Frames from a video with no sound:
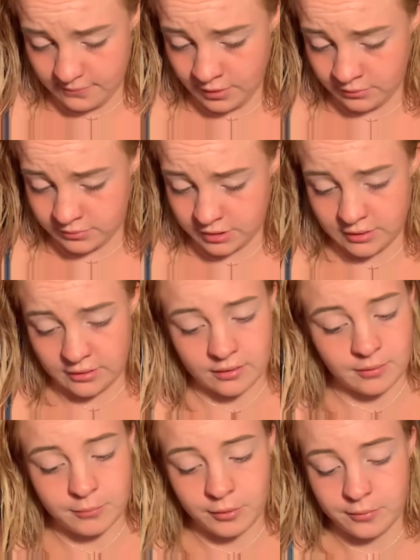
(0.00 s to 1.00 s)
Oh Jesus,
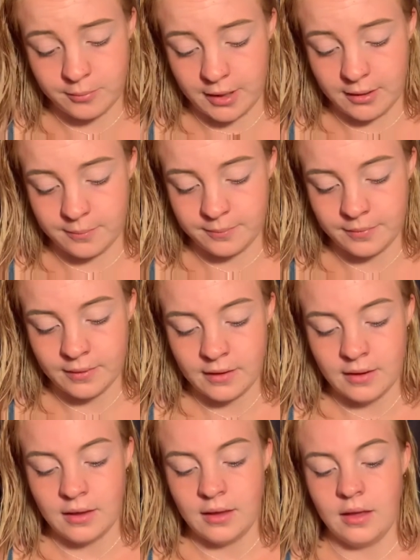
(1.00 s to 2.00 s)
Moonbeam.
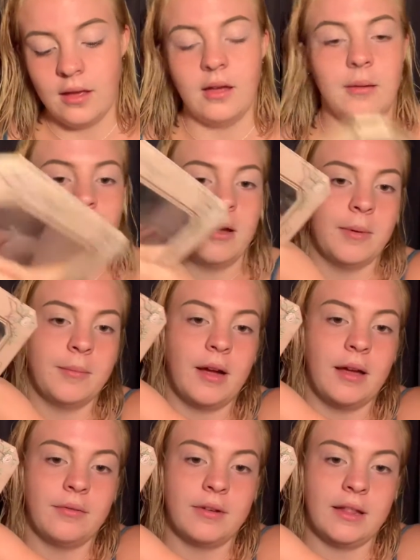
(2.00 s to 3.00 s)
I remember
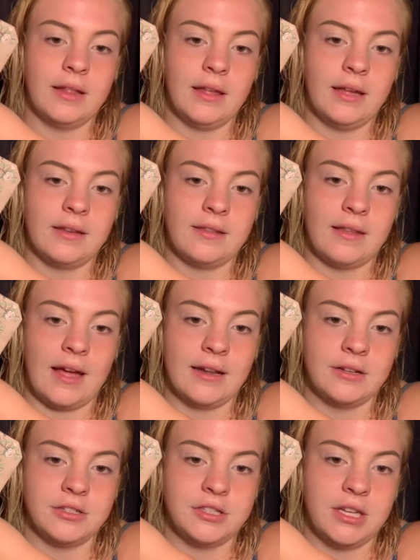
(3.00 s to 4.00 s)
I really liked
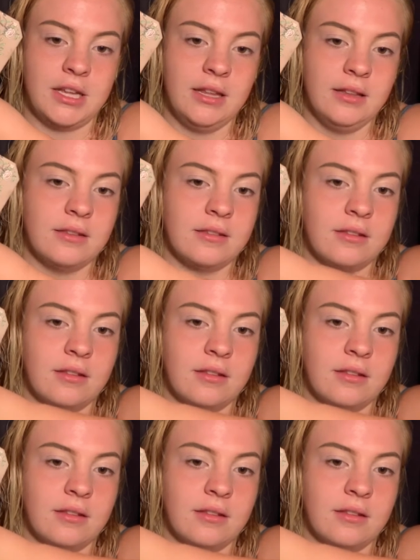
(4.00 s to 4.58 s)
Satin Sheets.